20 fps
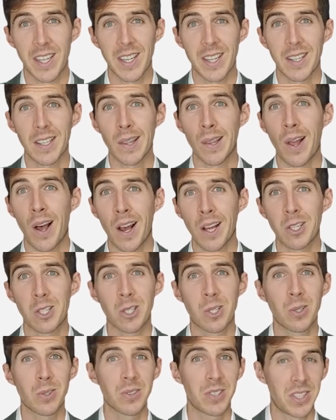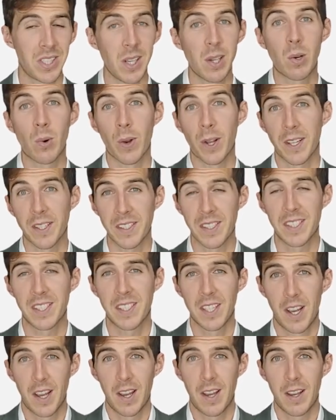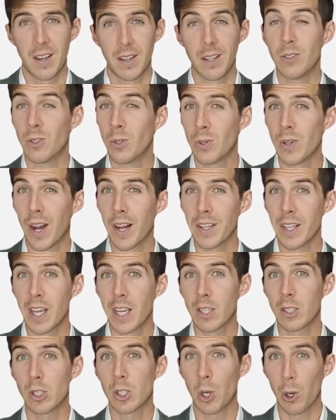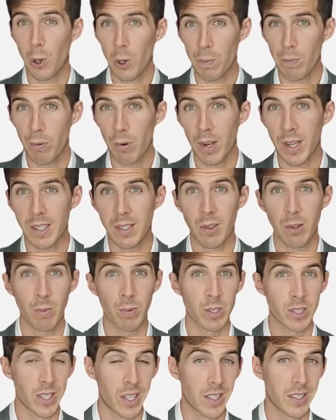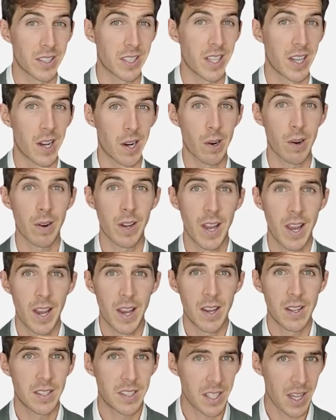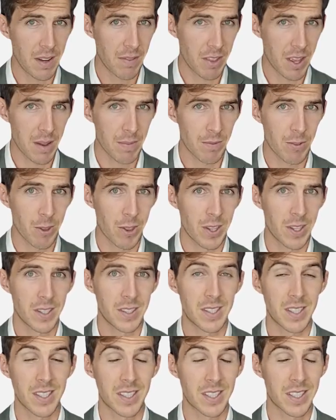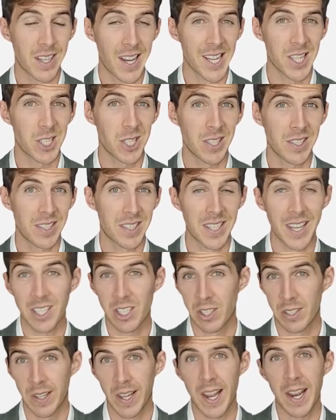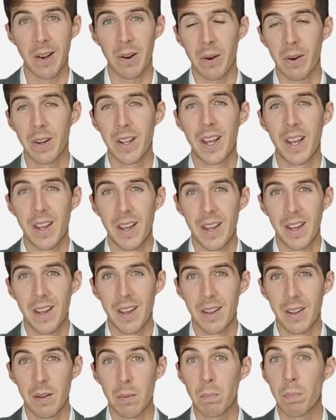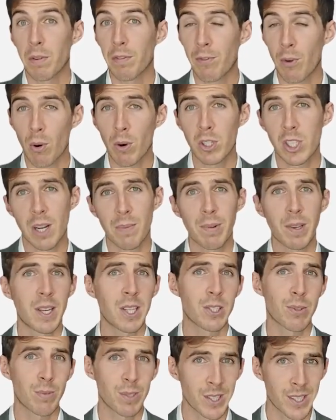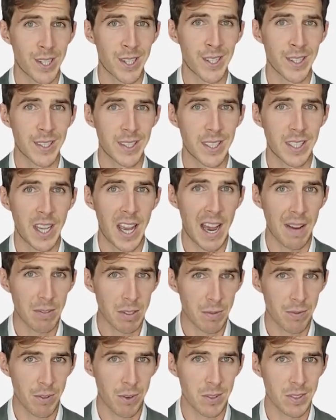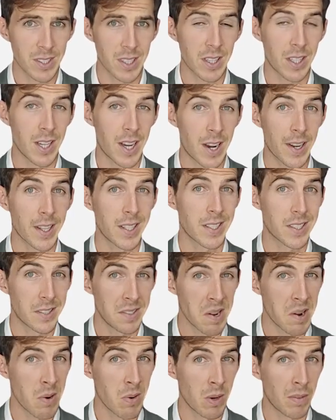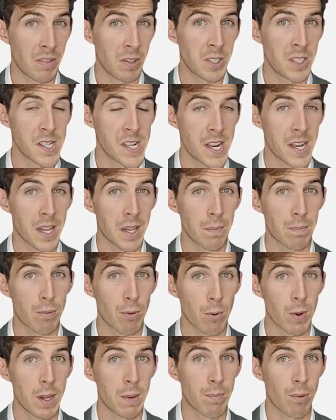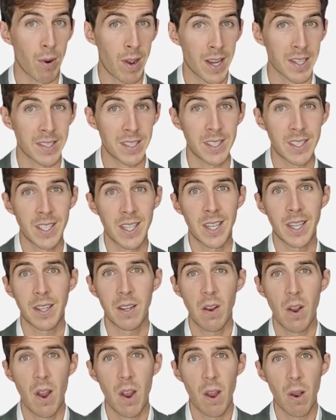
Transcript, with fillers: in a logical sequence. Do not interpret the results here. Save them for the discussion section later. Before jumping into results, you have to first let the audience know if you did any pre-processing